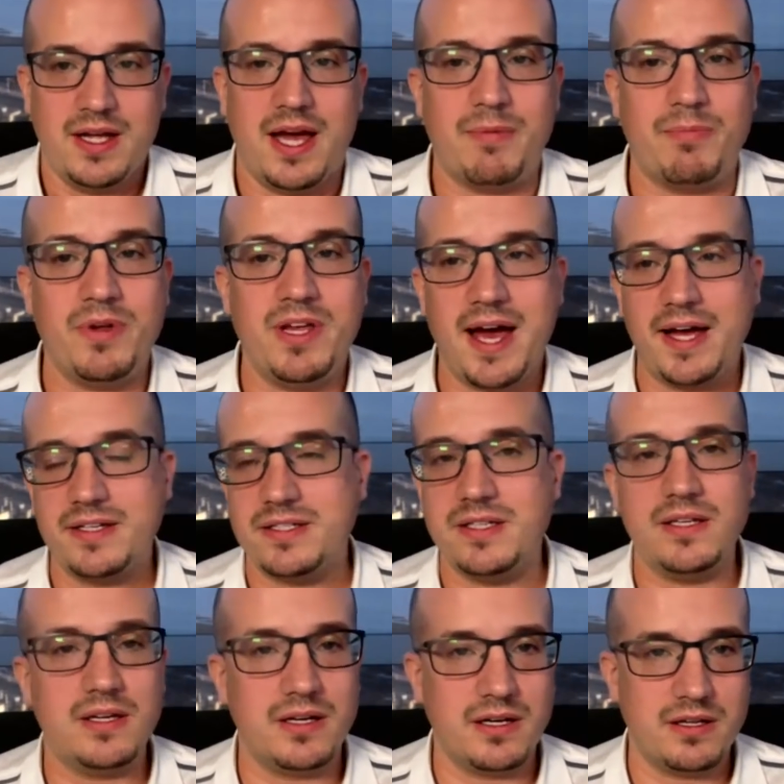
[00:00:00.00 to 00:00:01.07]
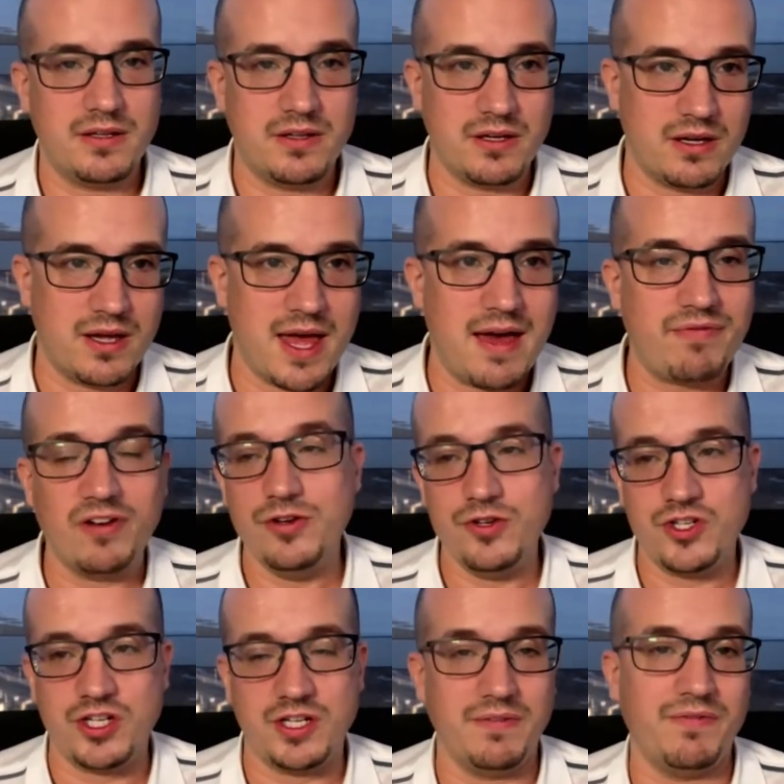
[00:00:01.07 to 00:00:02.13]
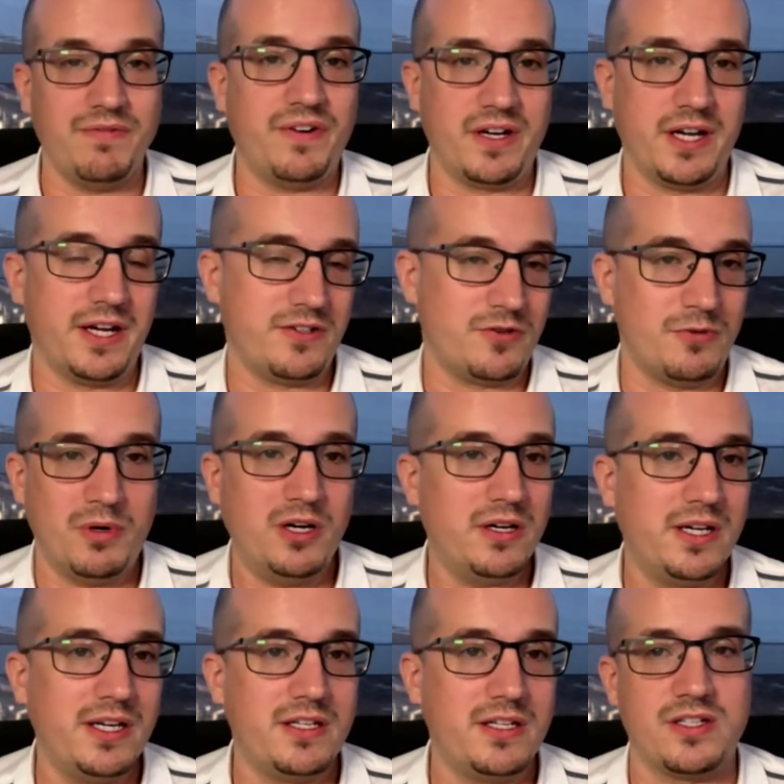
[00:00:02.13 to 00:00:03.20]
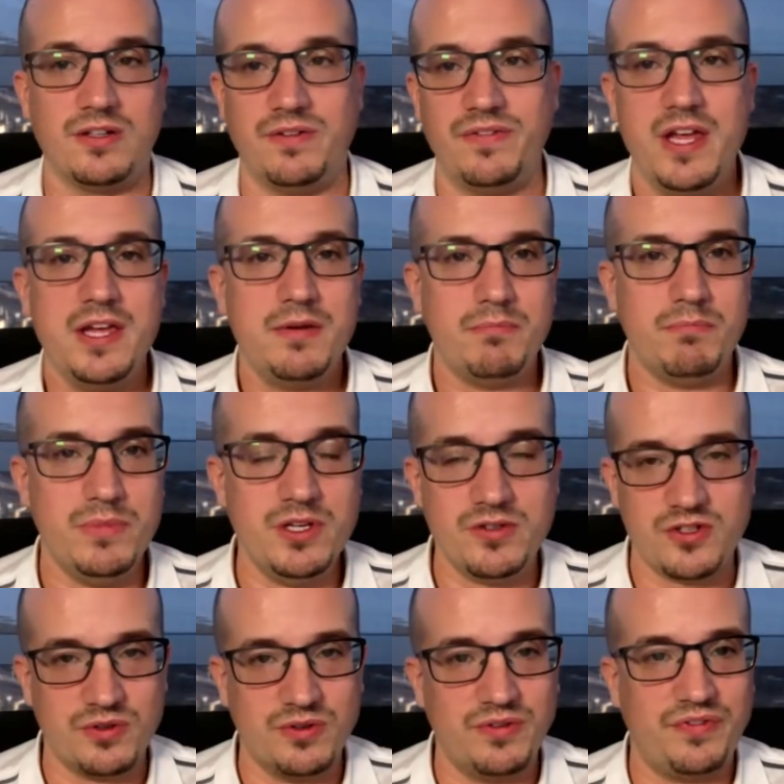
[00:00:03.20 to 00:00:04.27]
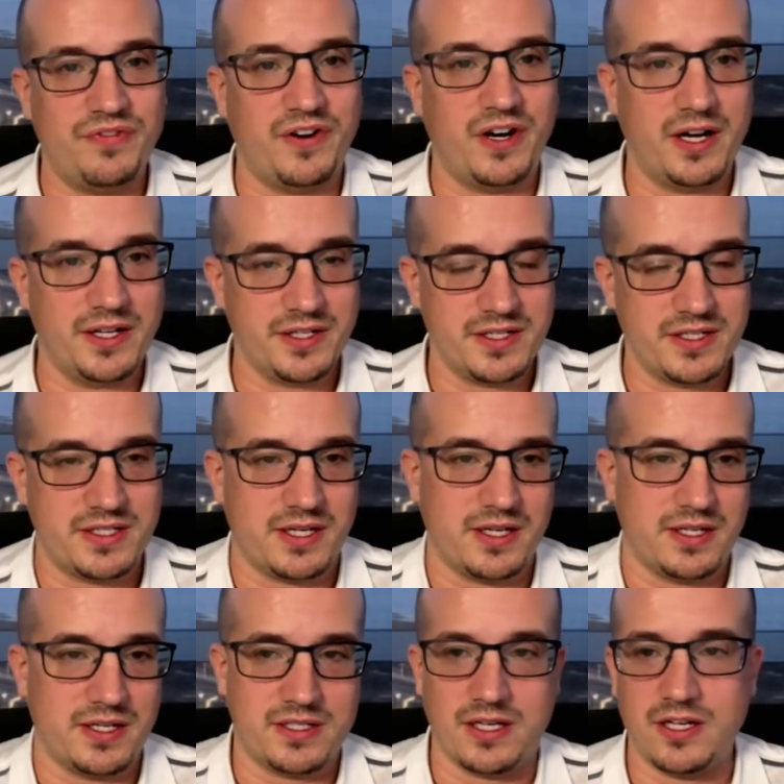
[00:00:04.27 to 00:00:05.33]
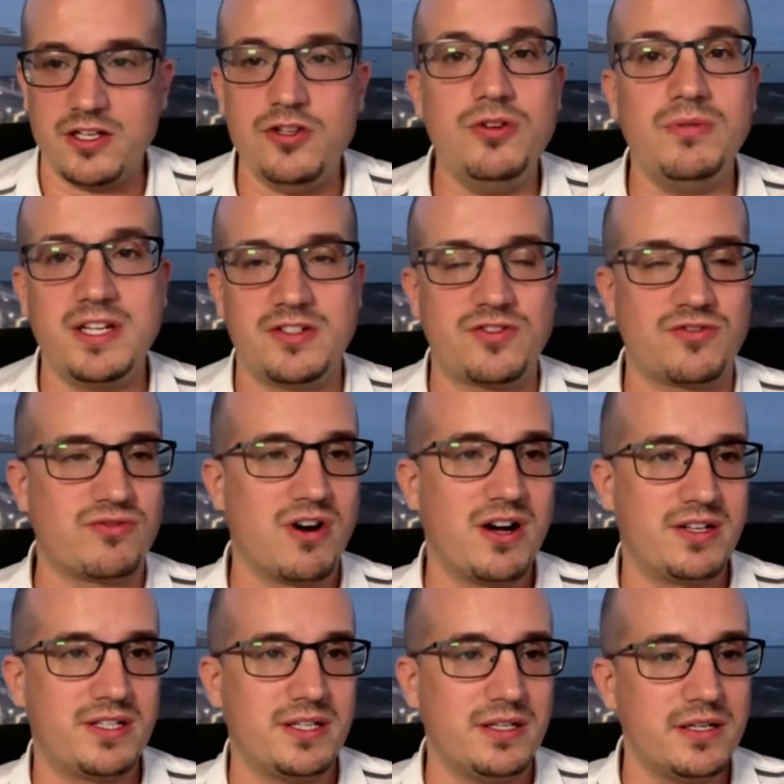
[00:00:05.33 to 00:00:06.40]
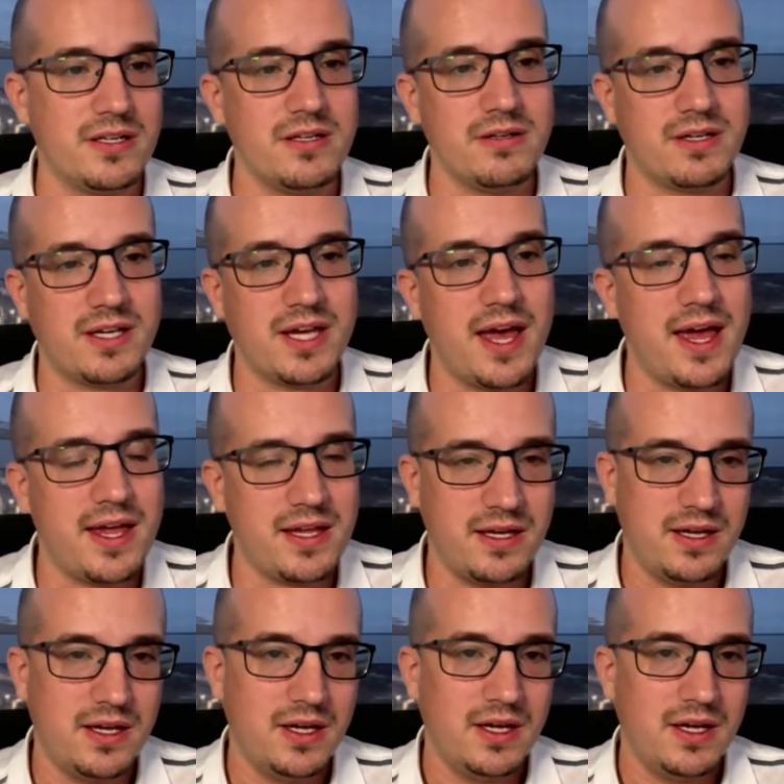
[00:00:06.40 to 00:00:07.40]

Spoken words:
And we had the evolution in financial markets of mutual funds and unit trusts in the UK,